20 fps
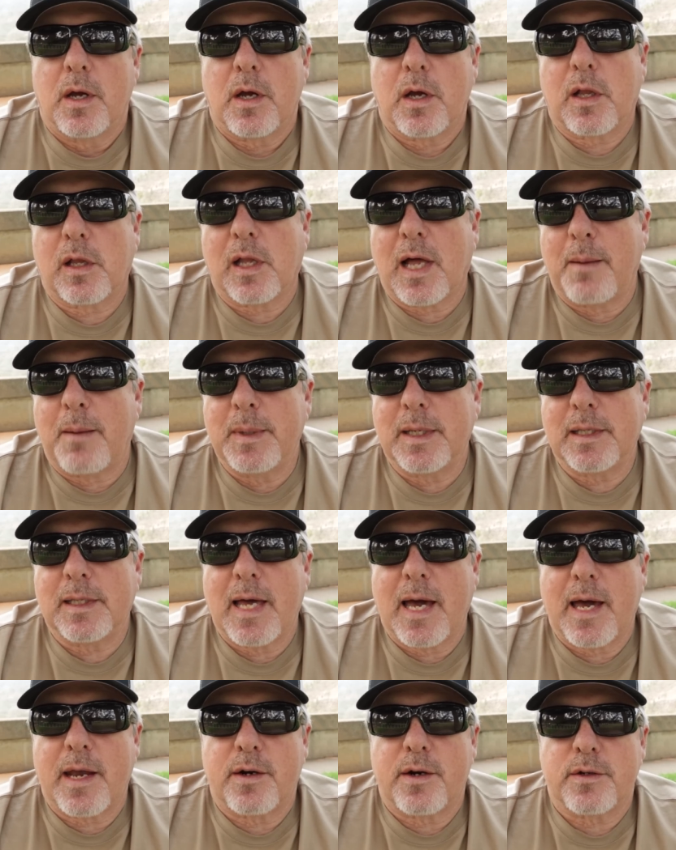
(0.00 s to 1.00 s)
Climbing
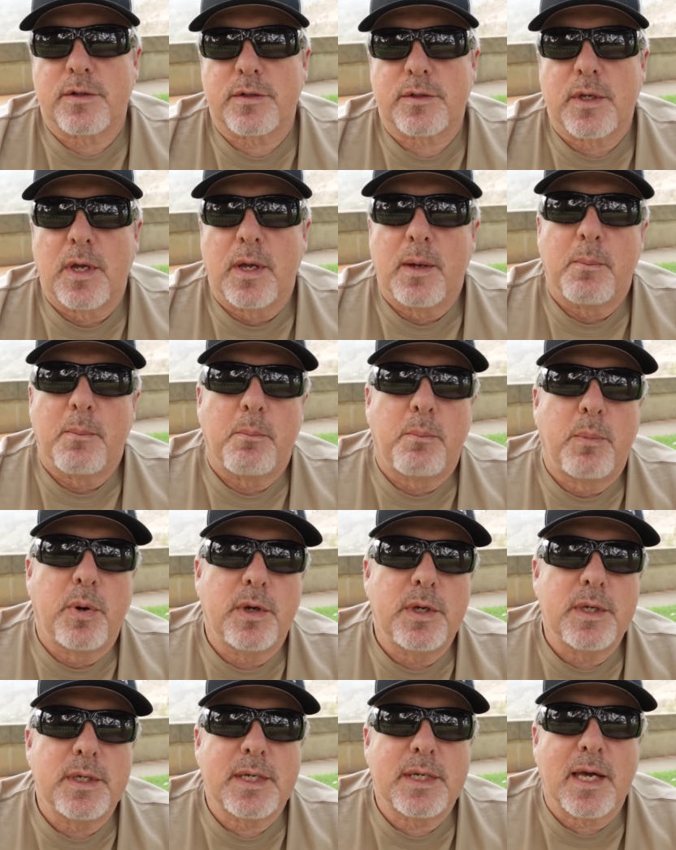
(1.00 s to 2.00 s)
ladders,
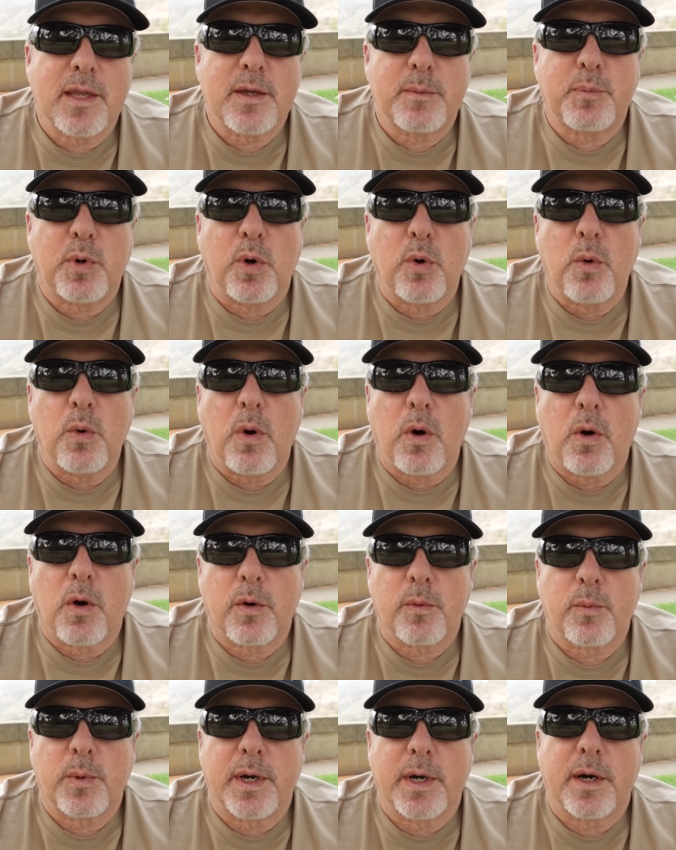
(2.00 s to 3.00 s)
putting together pole
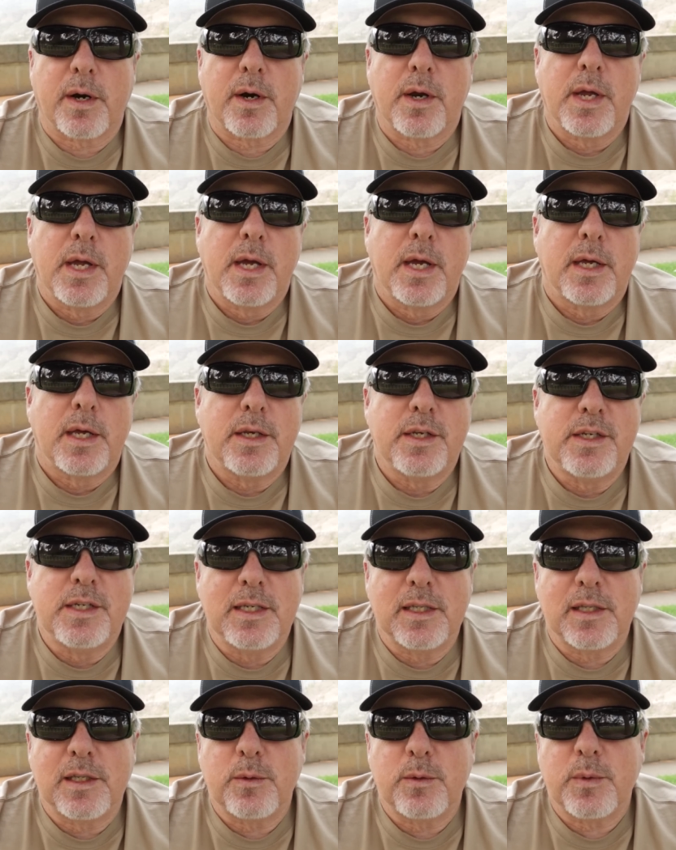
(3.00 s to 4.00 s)
hardware,
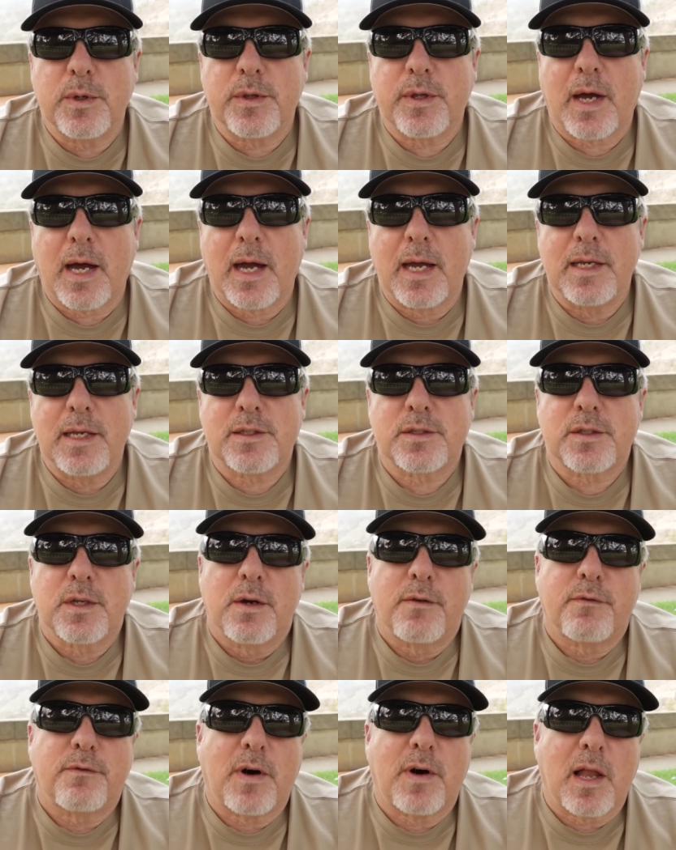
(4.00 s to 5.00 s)
dealing with heights,
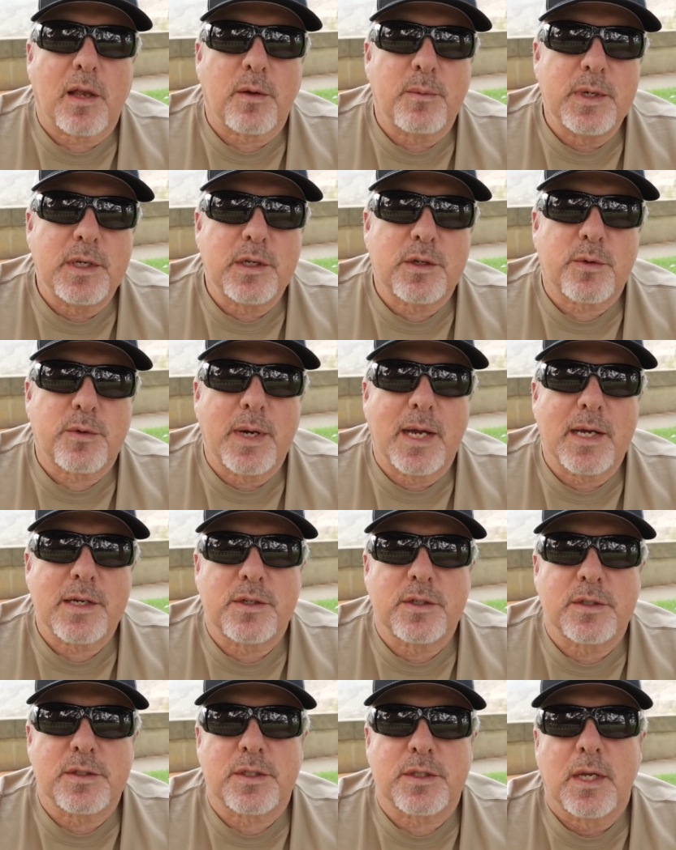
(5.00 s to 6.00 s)
following
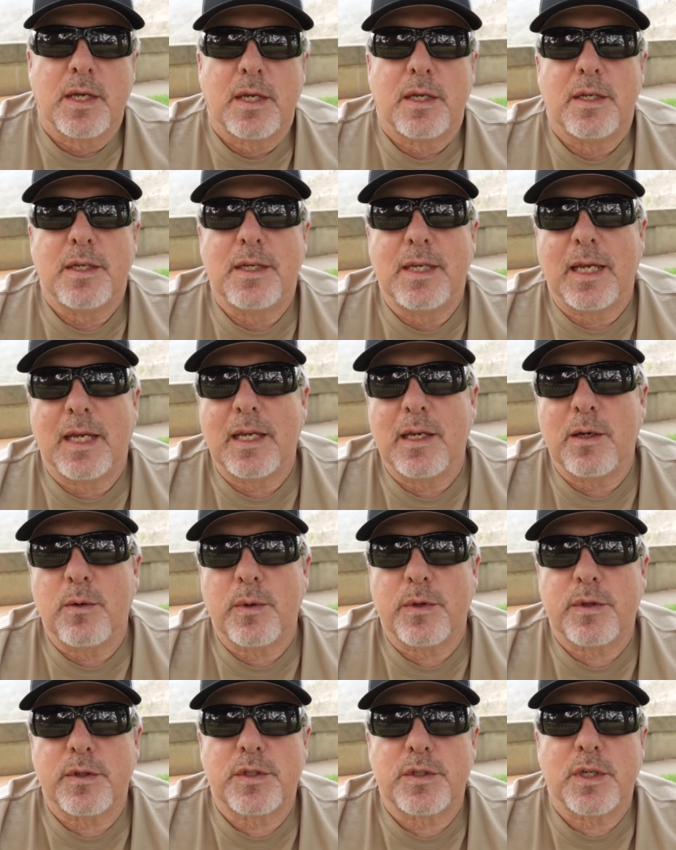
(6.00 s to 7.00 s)
directions, digging
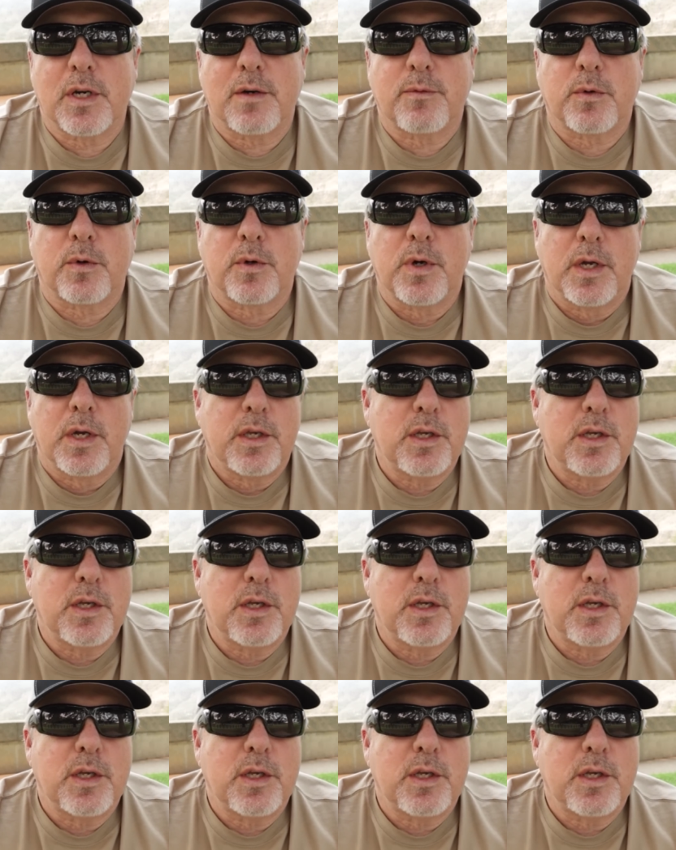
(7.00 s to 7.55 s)
with a shovel.